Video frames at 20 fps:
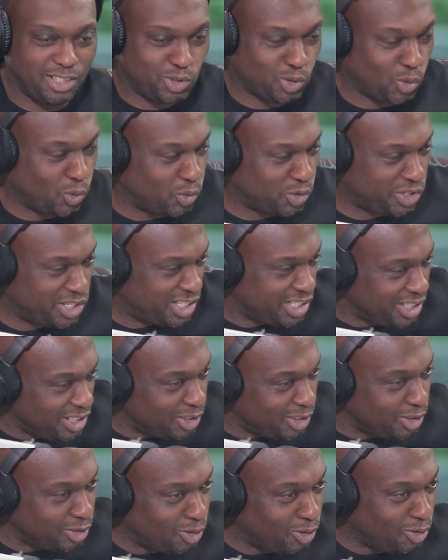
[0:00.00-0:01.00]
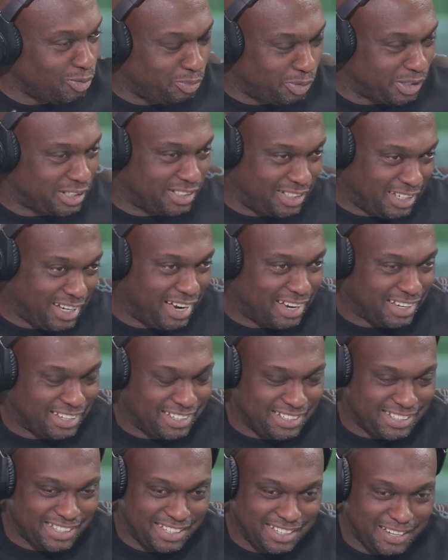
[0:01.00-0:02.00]
Josie, but yeah,
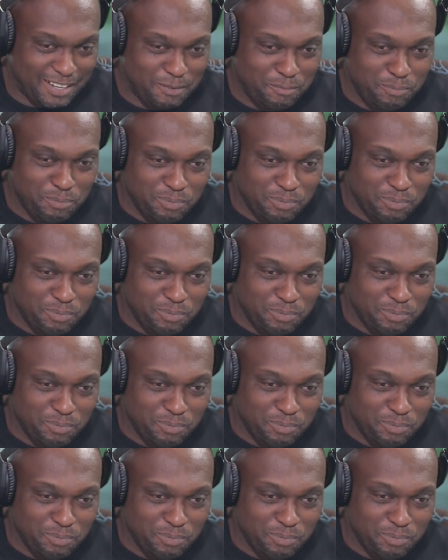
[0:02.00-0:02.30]
he's here.